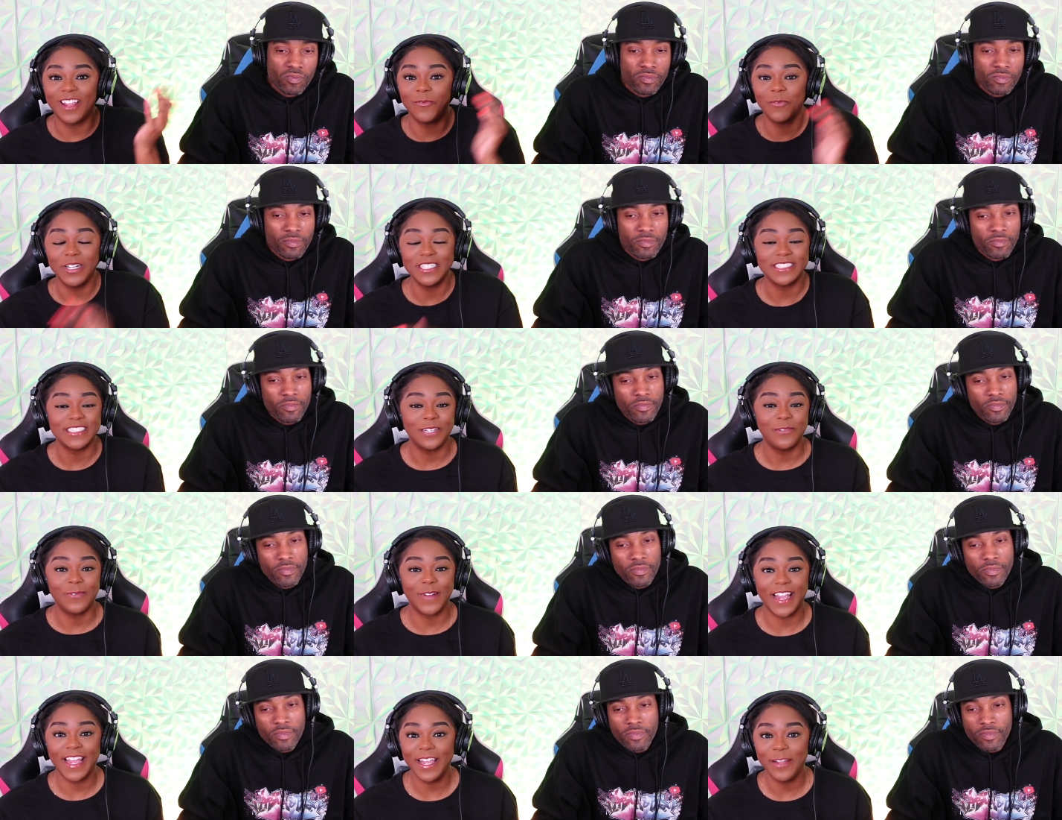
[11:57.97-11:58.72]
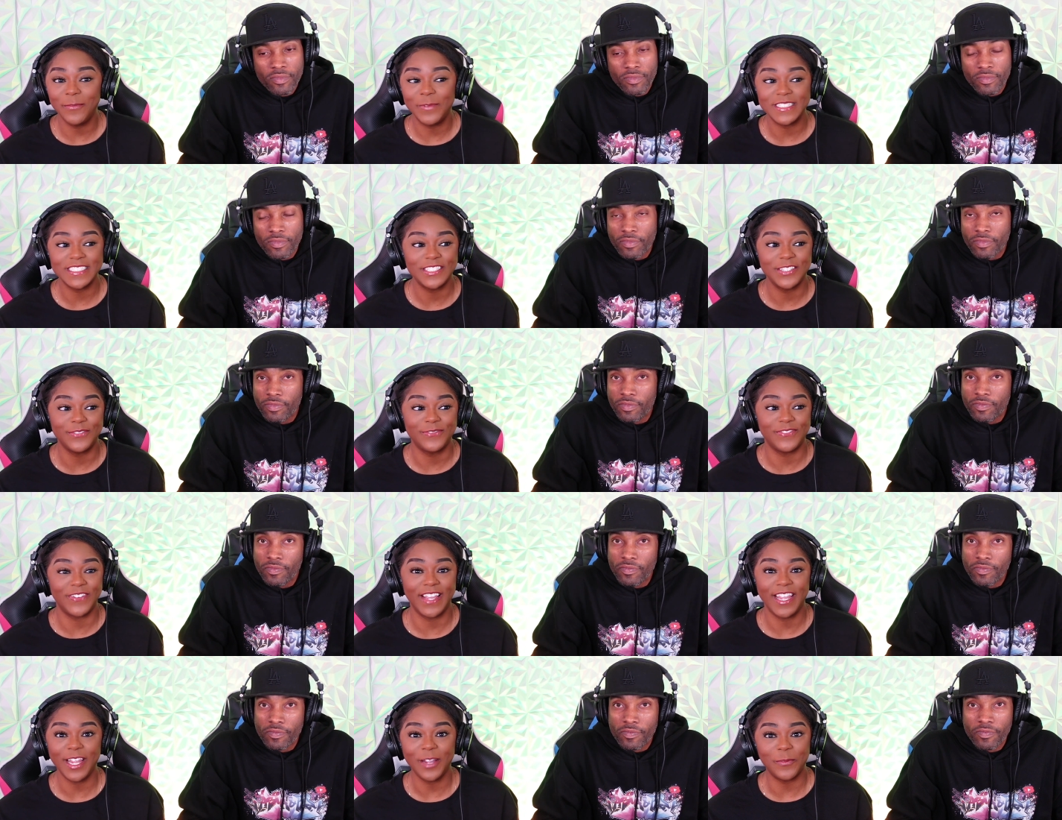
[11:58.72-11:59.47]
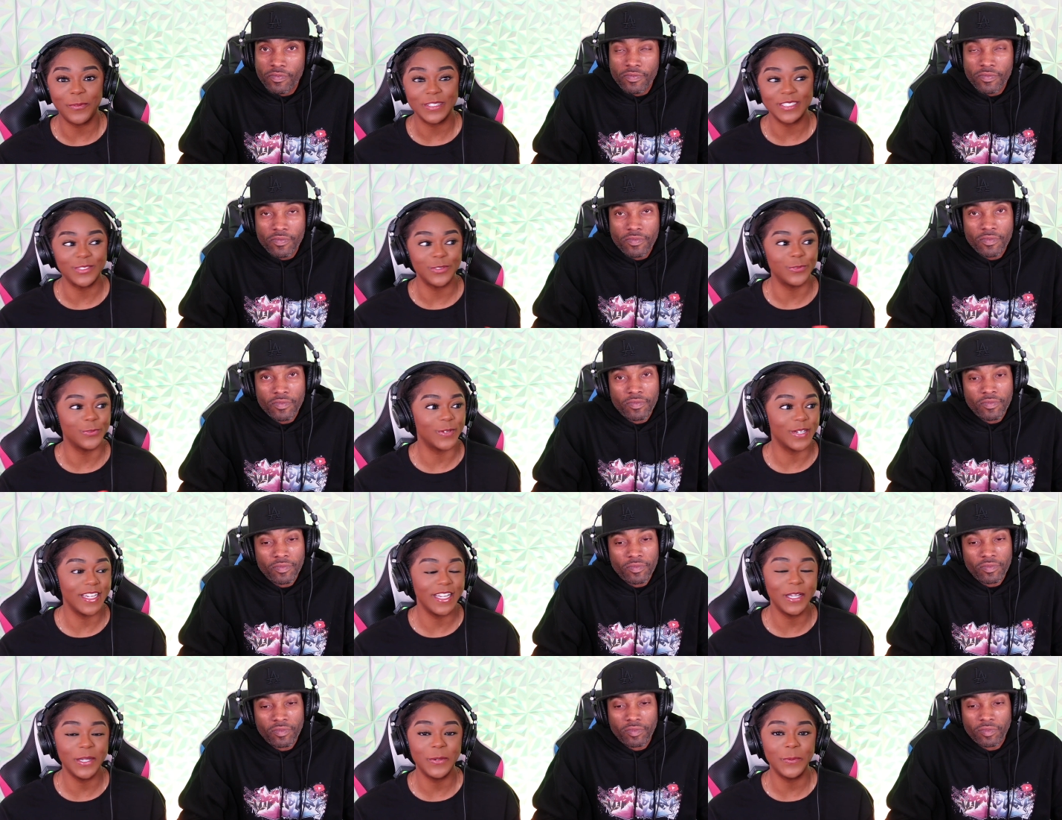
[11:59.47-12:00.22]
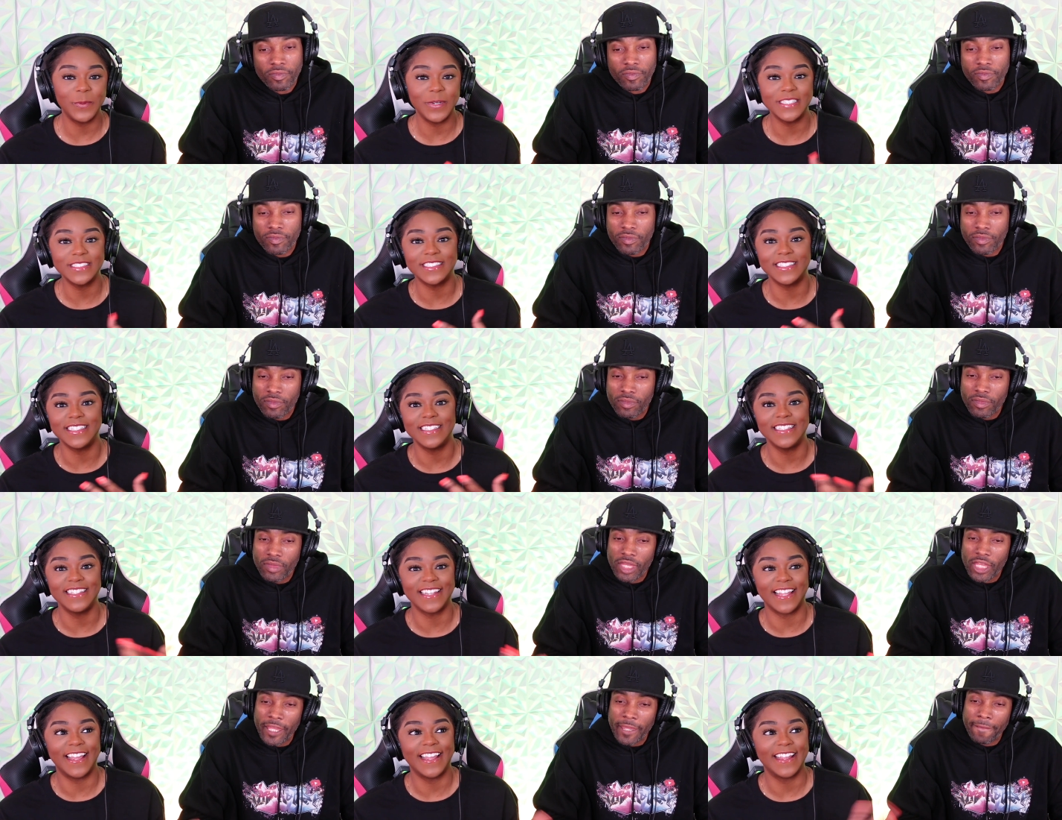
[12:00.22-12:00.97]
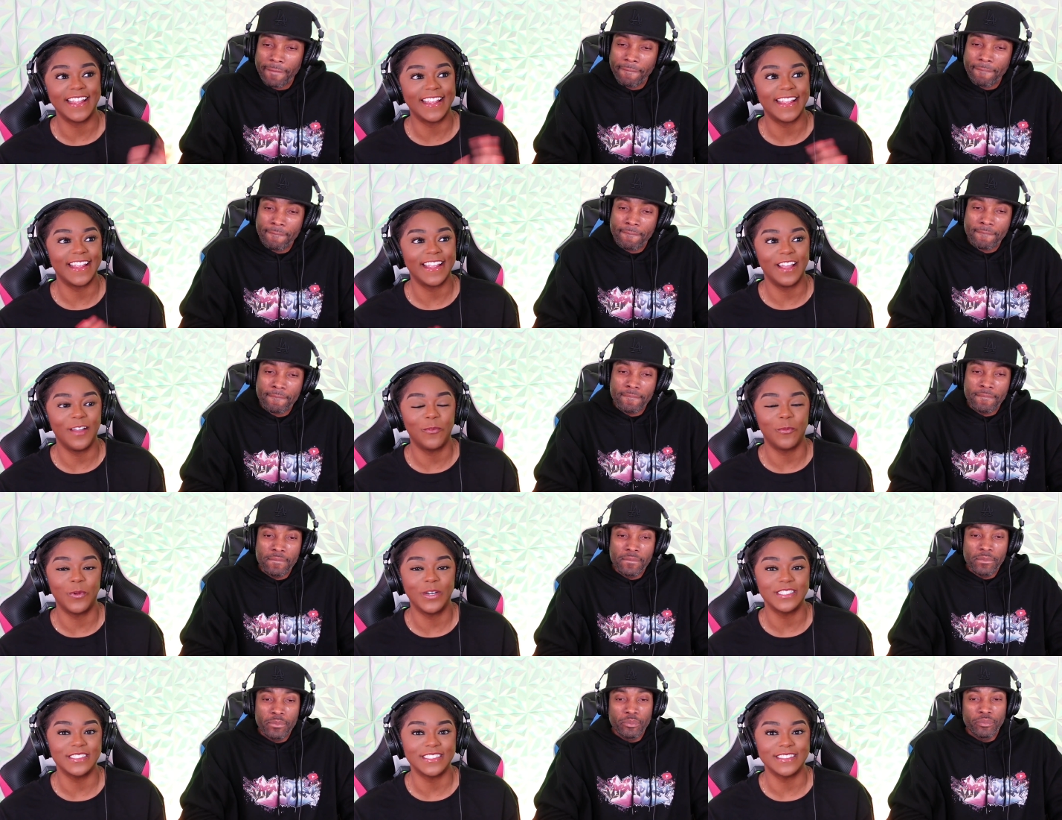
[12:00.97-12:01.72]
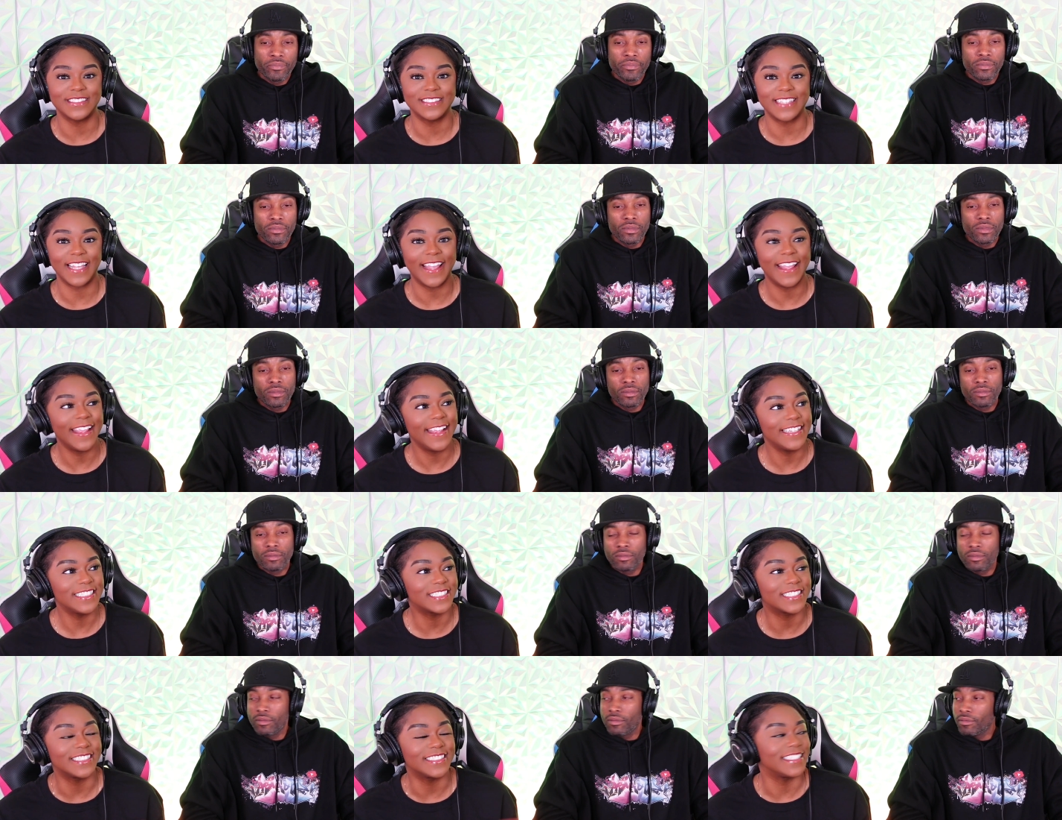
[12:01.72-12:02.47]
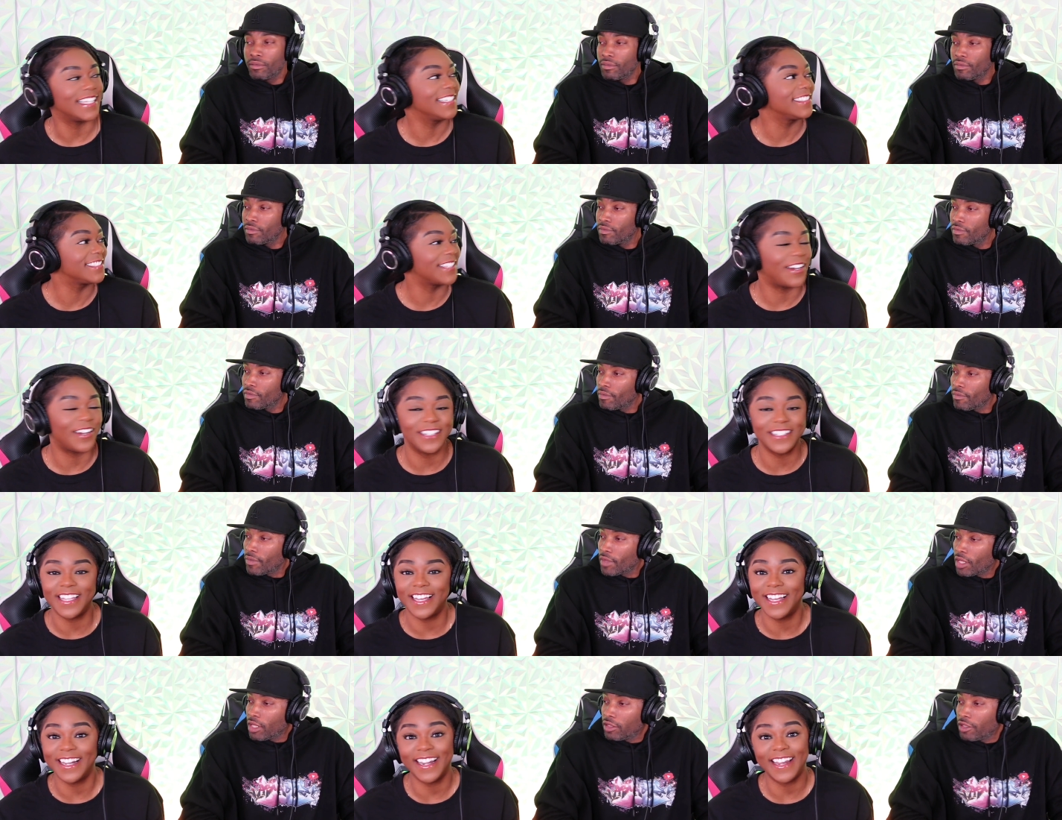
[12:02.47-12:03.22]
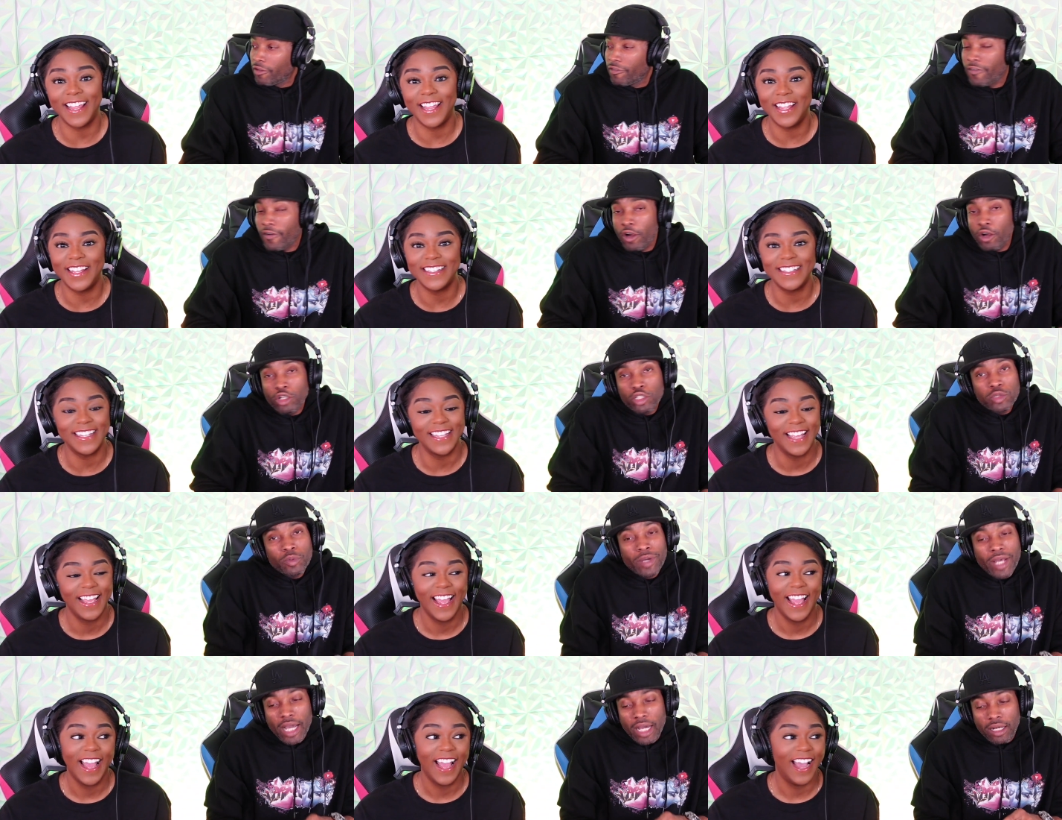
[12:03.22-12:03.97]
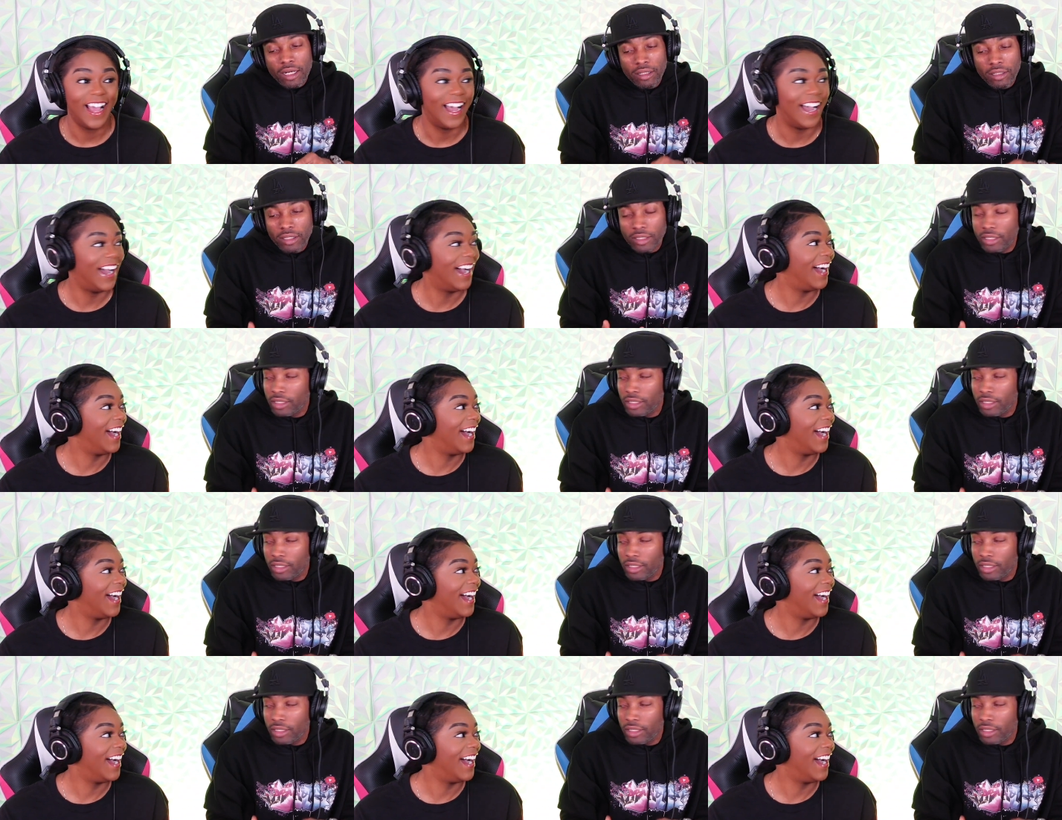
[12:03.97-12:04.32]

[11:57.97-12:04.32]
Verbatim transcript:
Speaker 1: was he right? Was it fake? Was it real? Was it like? Was it staged? Because I saw a lot of the that. The first one
Speaker 2: kind of looked a